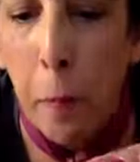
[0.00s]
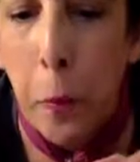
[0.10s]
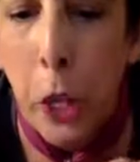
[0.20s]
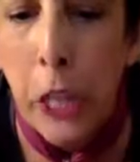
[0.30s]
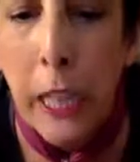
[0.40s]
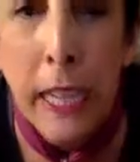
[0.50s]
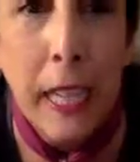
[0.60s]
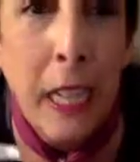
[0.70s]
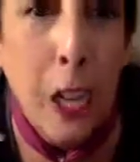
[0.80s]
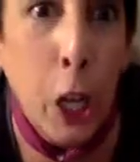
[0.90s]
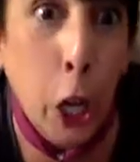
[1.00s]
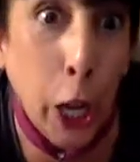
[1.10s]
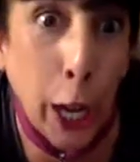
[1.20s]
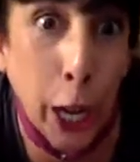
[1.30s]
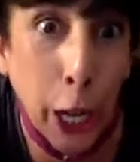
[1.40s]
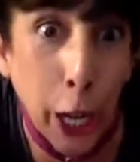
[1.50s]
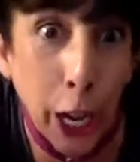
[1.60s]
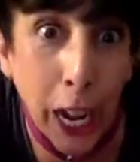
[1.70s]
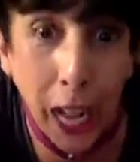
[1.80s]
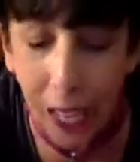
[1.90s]
Brooklyn,
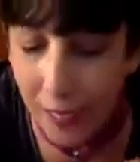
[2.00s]
gonna,